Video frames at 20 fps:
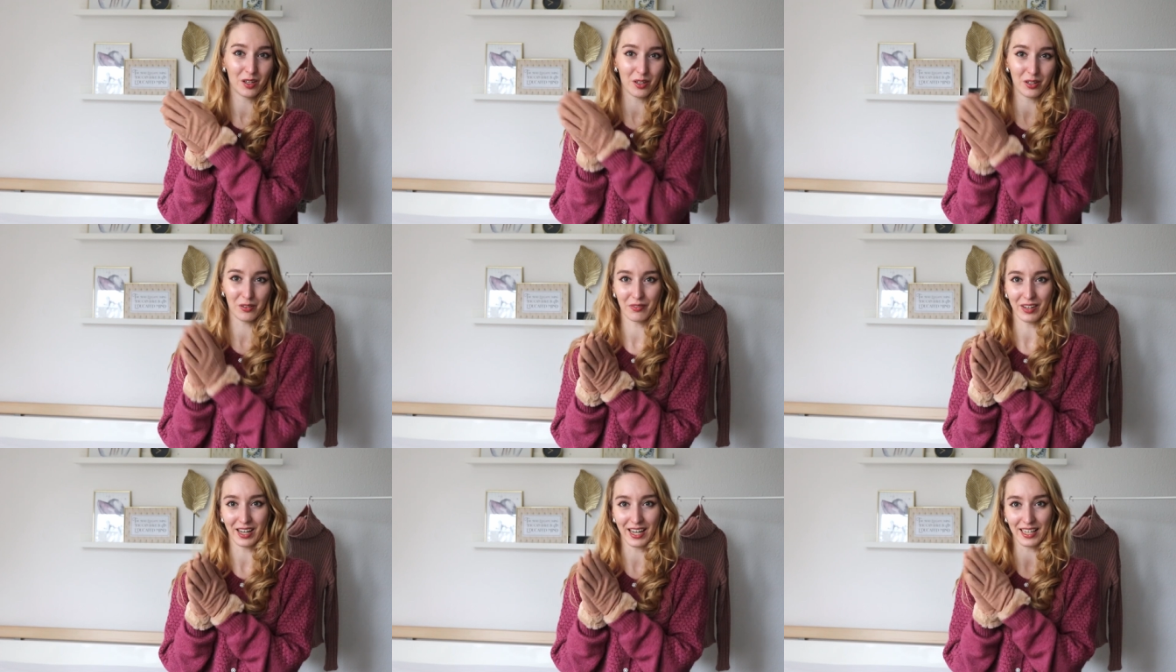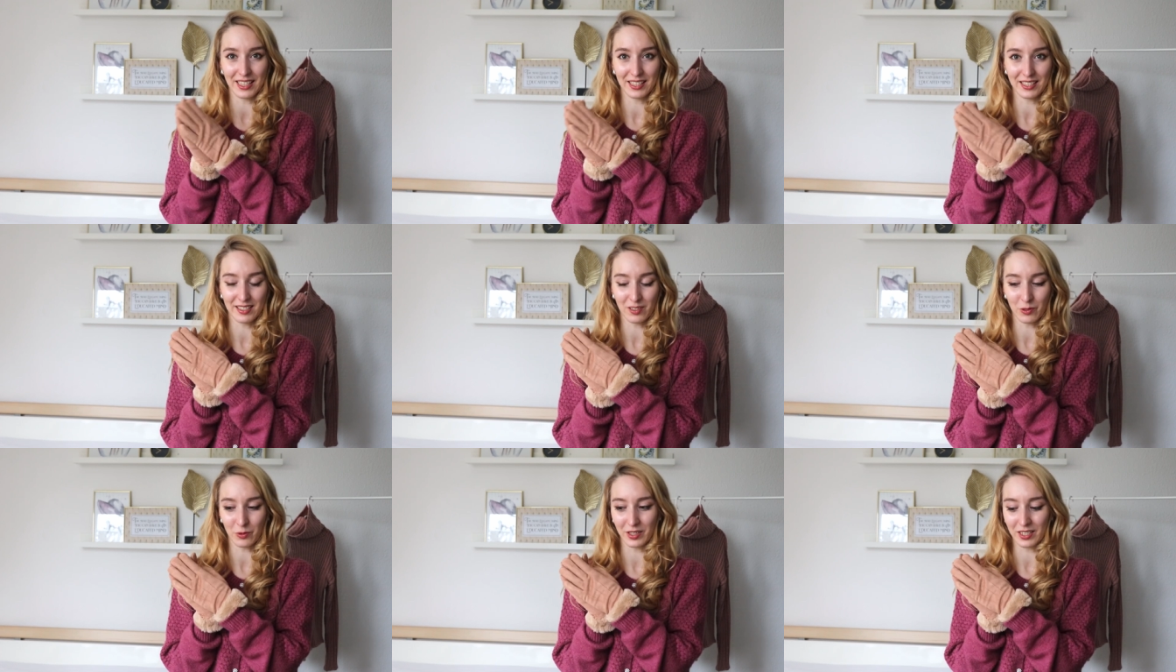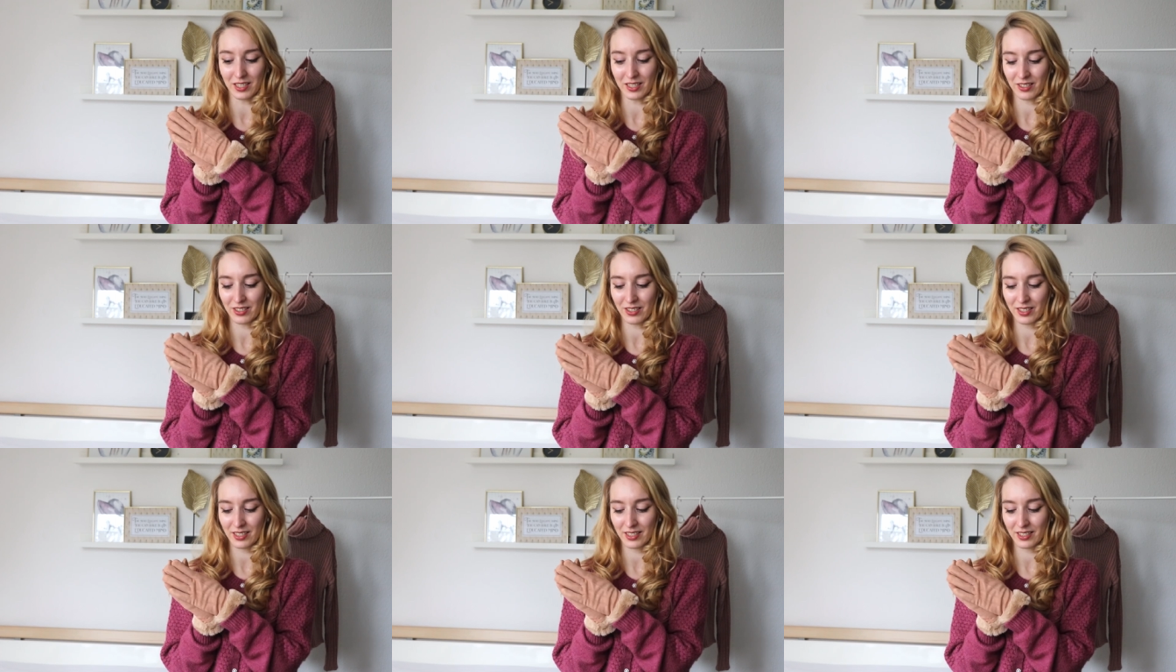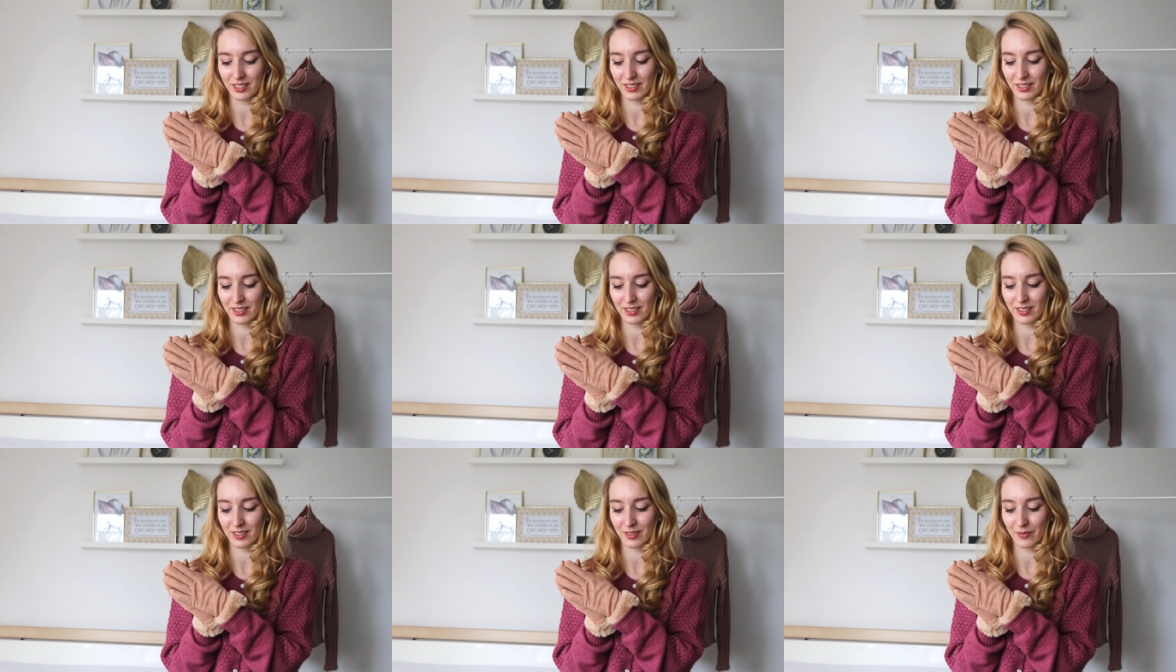on the high street,
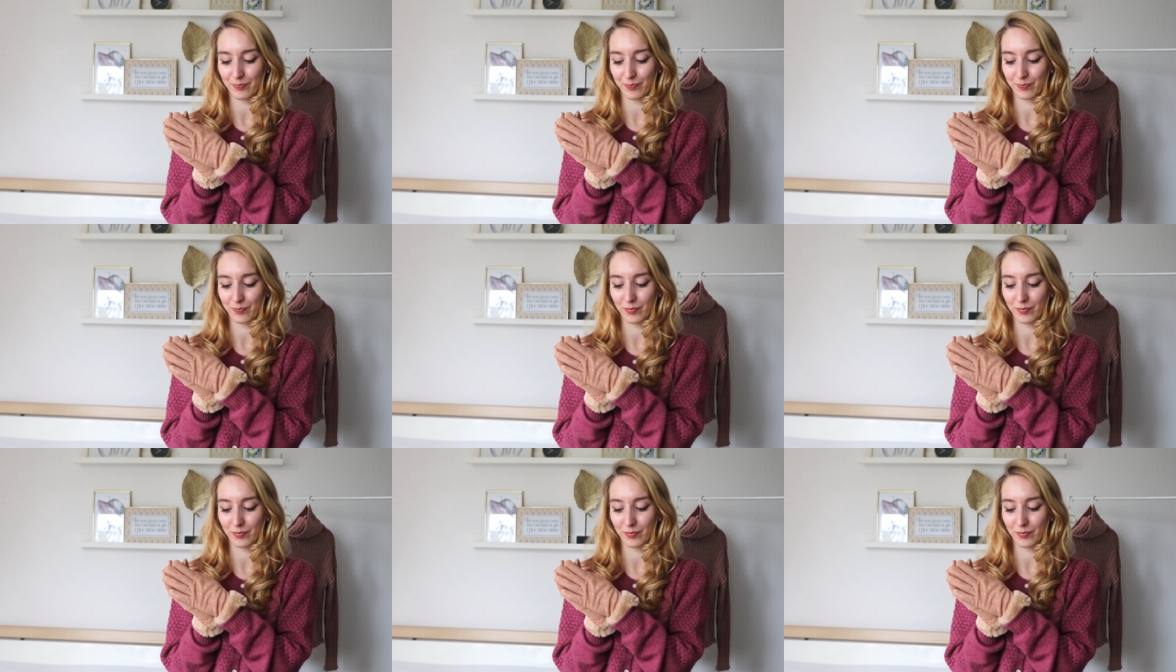just